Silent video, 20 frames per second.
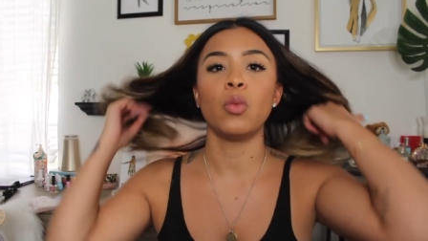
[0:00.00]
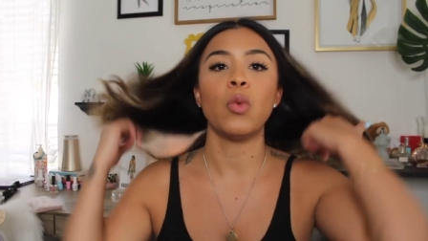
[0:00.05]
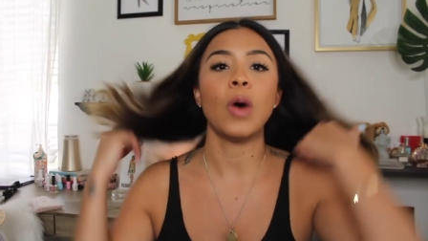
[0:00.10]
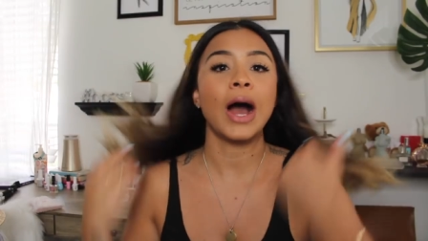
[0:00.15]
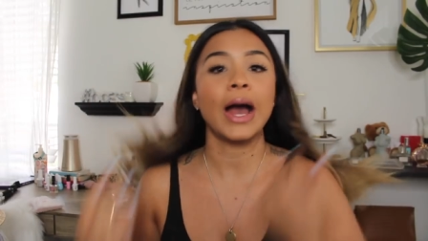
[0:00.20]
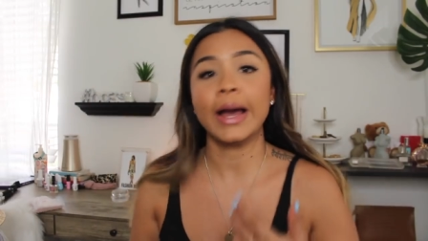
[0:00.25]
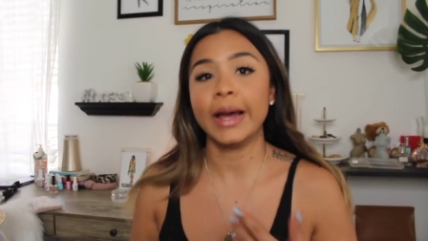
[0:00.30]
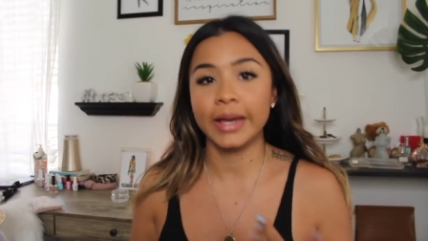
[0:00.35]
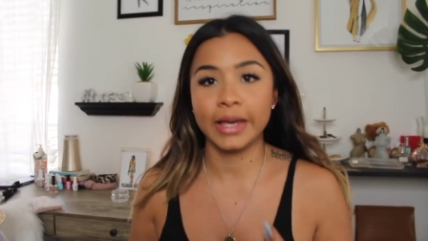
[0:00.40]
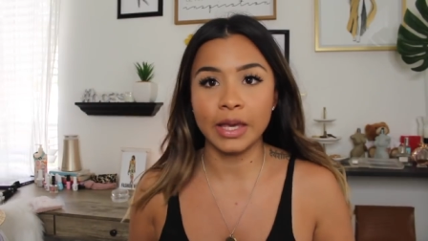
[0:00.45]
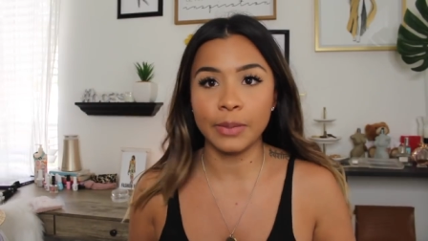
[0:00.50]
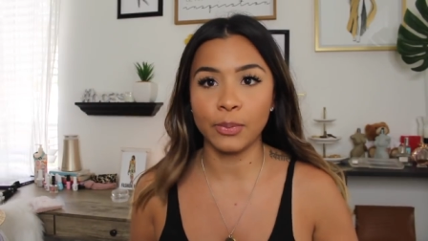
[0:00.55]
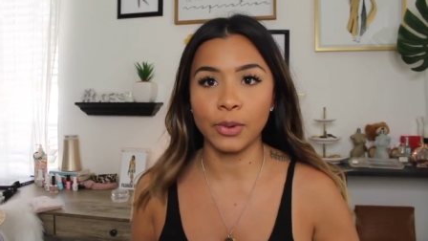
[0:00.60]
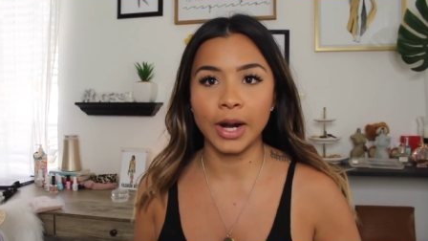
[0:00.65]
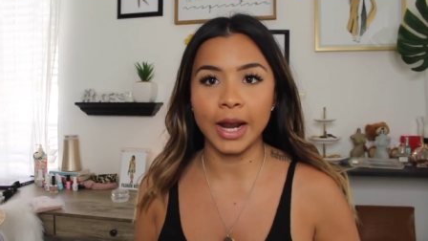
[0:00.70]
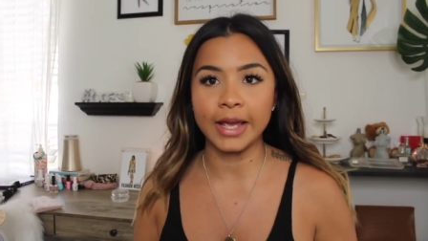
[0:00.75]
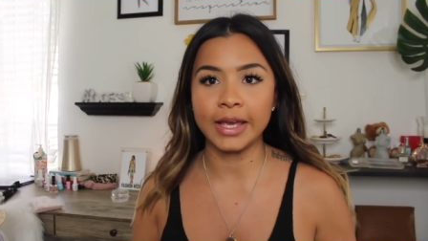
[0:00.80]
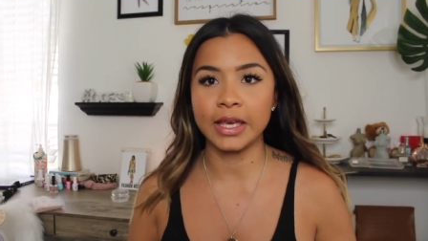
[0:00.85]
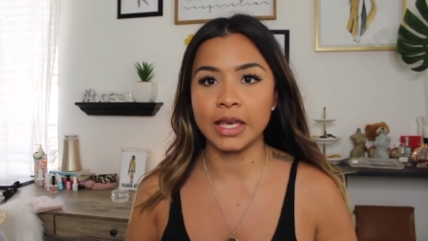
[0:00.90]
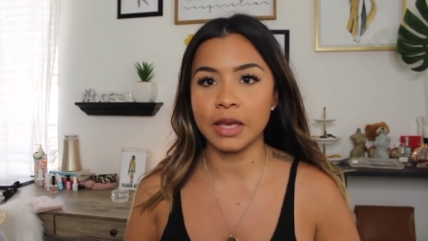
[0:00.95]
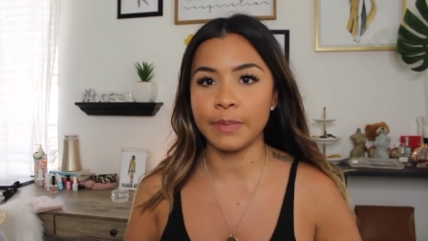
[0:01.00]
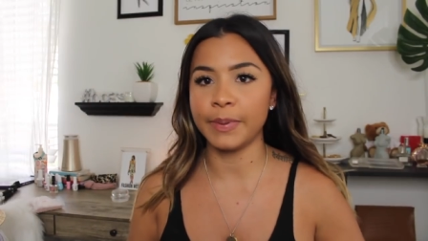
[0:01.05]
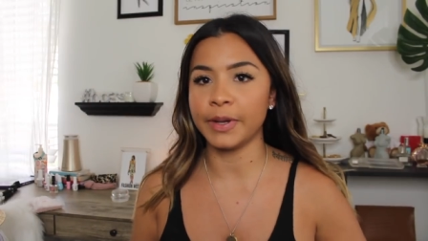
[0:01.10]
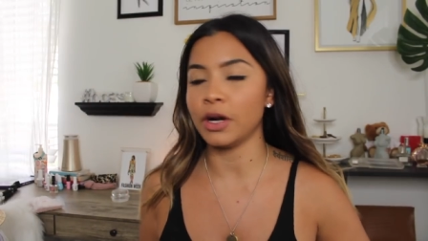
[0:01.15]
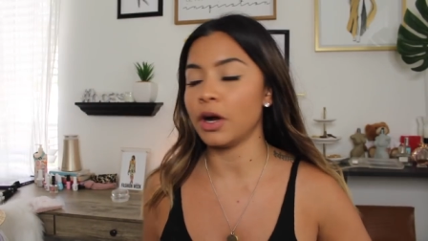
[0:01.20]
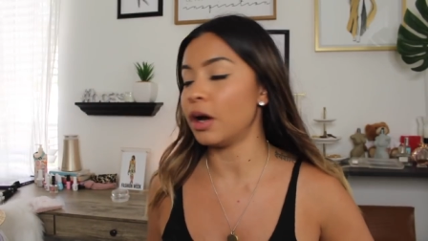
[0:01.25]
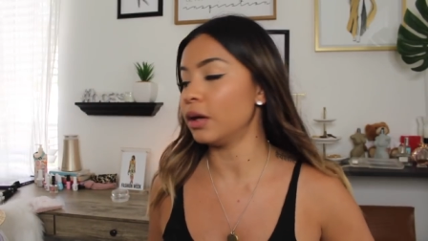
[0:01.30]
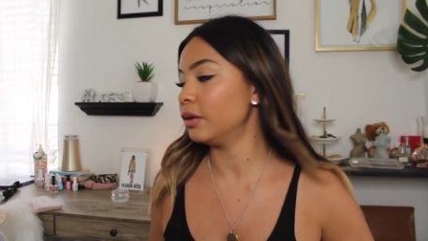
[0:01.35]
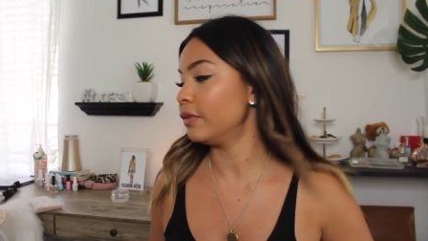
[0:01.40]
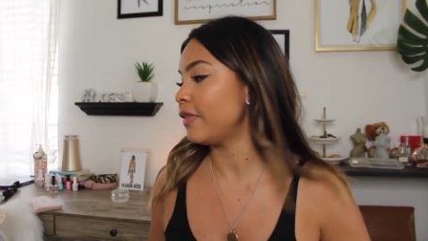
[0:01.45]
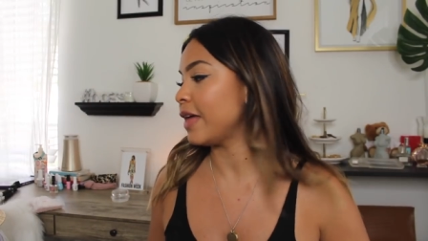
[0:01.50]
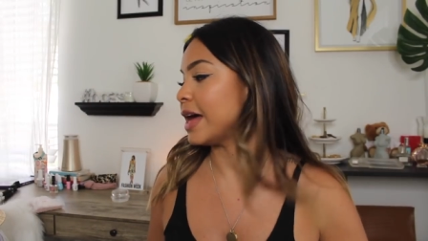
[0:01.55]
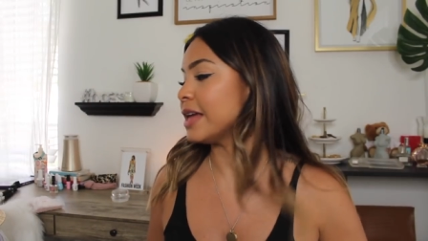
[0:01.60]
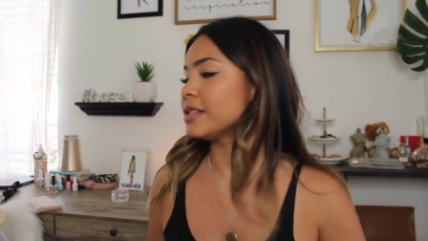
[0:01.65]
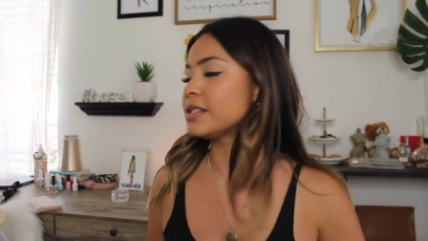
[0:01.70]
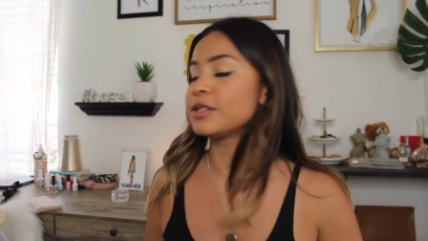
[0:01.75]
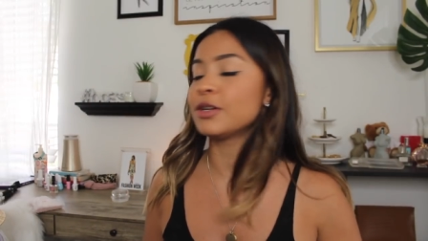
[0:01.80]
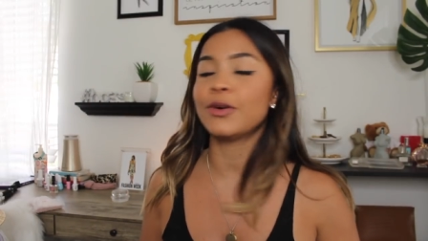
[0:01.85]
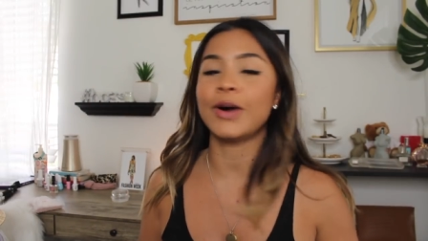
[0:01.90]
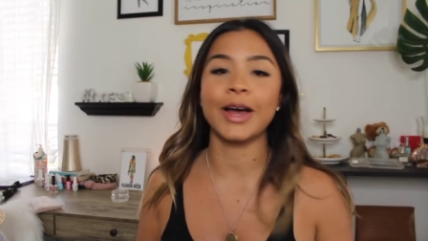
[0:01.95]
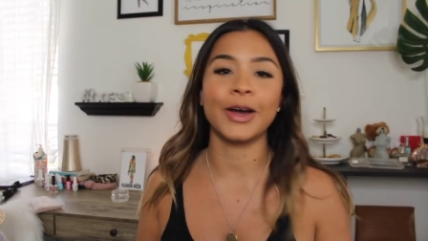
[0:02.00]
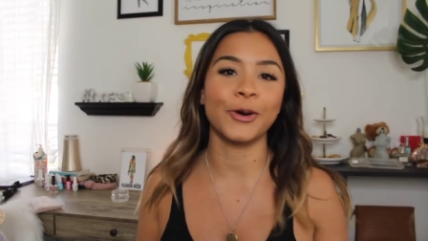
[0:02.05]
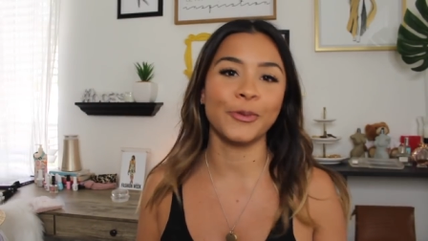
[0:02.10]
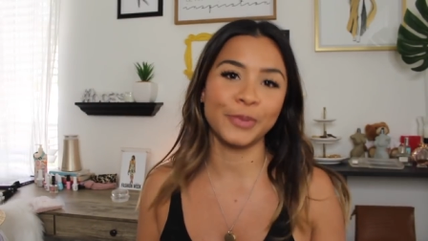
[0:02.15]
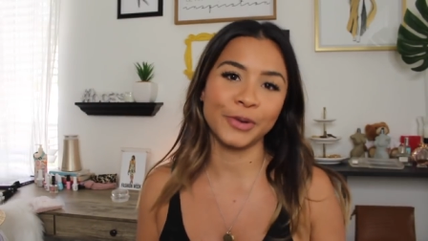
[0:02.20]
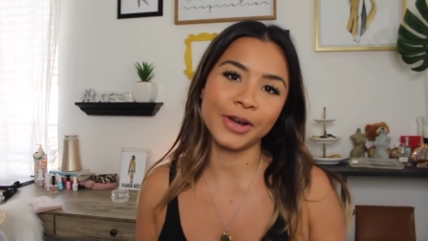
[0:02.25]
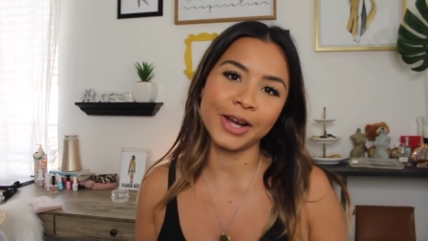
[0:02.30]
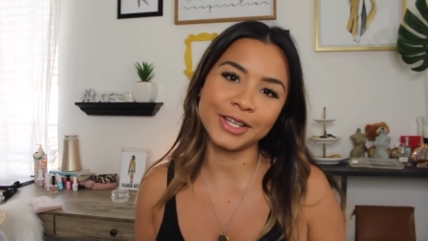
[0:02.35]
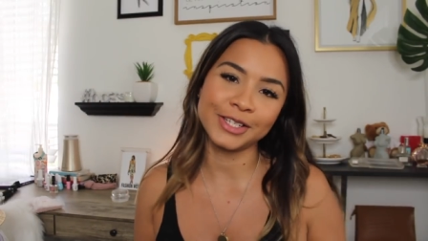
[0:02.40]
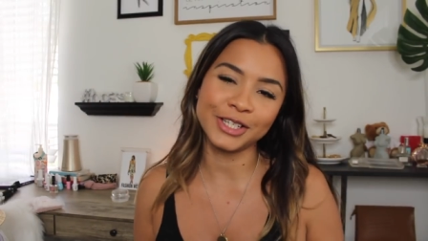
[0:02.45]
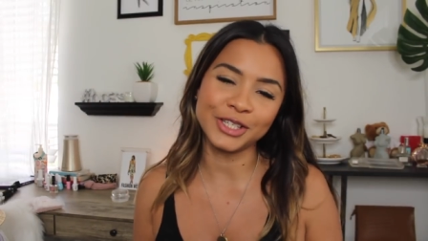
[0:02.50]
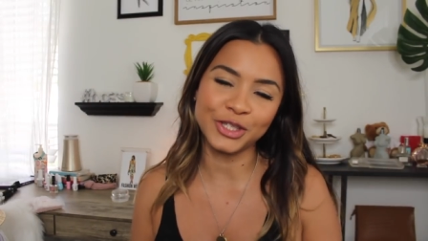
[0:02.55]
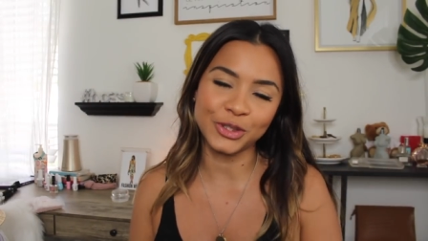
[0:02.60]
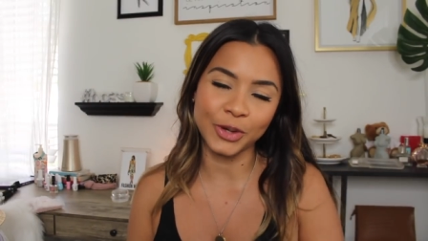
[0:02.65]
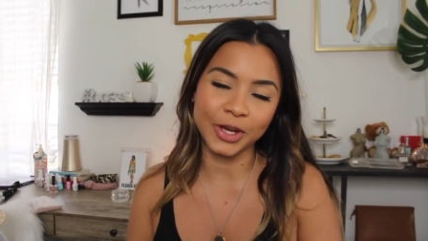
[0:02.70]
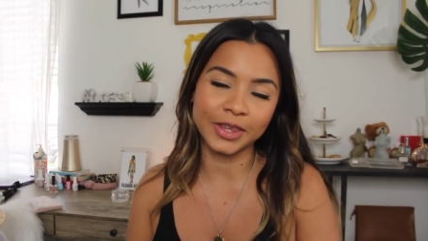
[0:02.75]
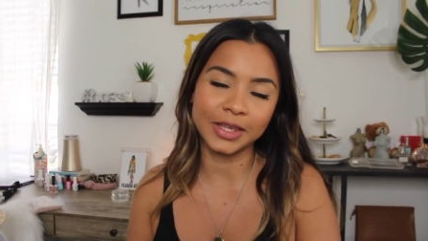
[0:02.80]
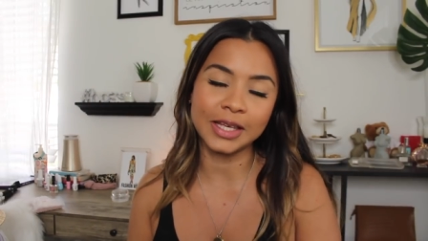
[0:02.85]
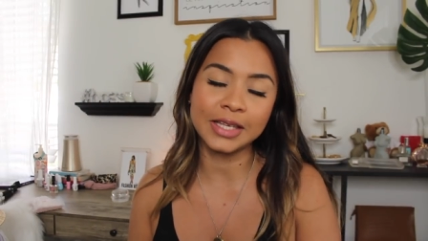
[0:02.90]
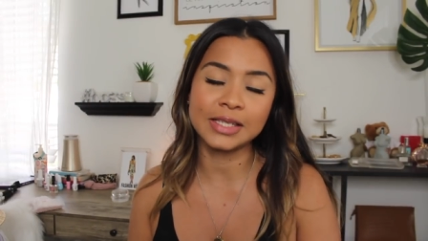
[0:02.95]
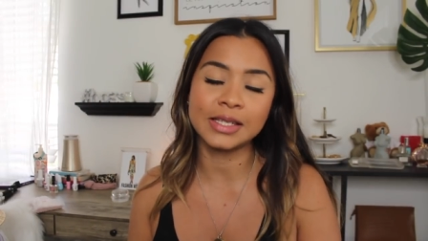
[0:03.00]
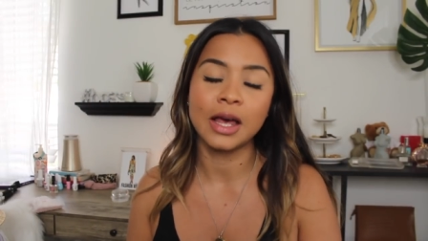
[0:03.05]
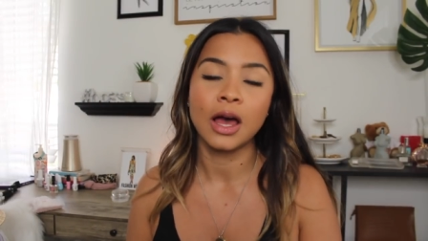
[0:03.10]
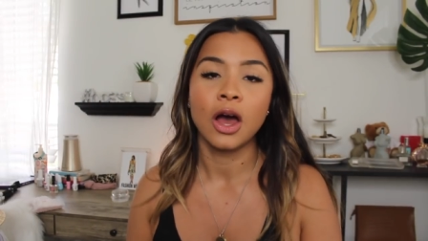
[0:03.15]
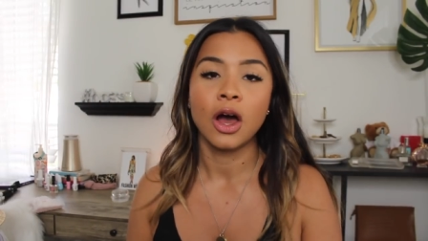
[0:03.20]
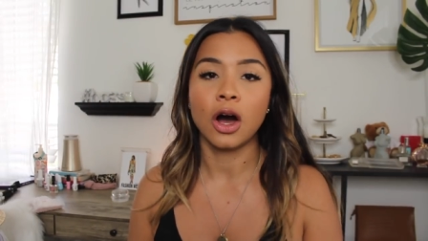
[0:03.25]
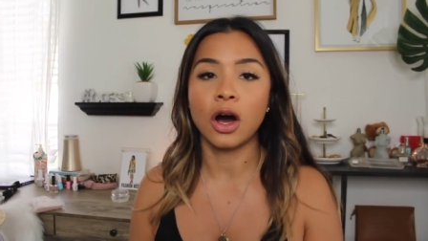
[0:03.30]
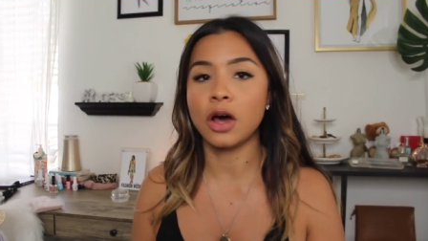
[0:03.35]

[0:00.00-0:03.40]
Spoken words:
why I keep what I keep, and all of that. So I hope you guys enjoyed this.